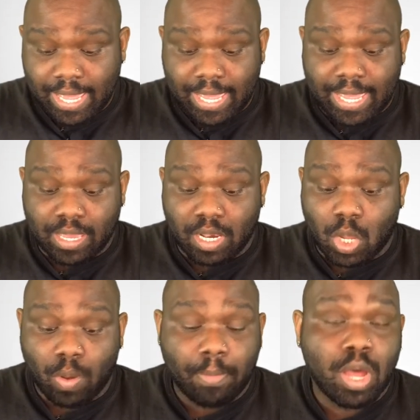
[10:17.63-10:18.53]
And
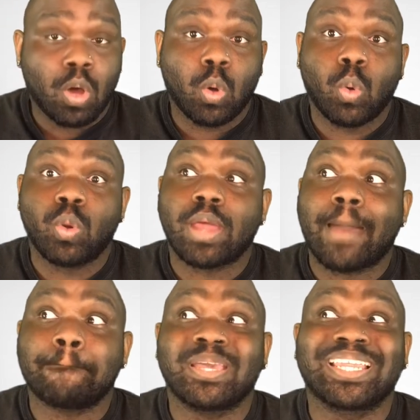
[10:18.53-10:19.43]
lo and behold, I
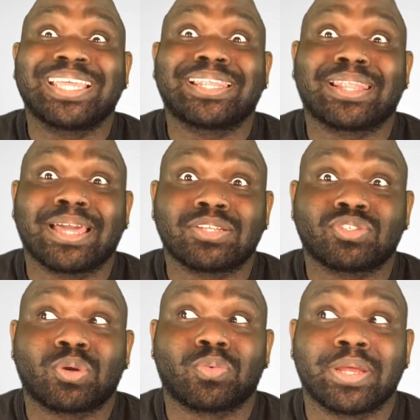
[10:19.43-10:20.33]
mean,
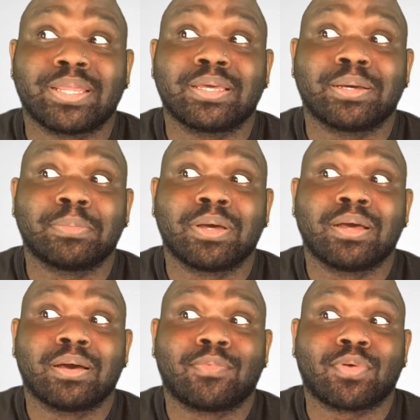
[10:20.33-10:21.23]
Electra read him
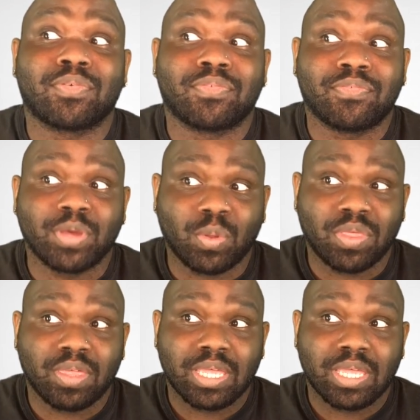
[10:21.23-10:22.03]
for filth.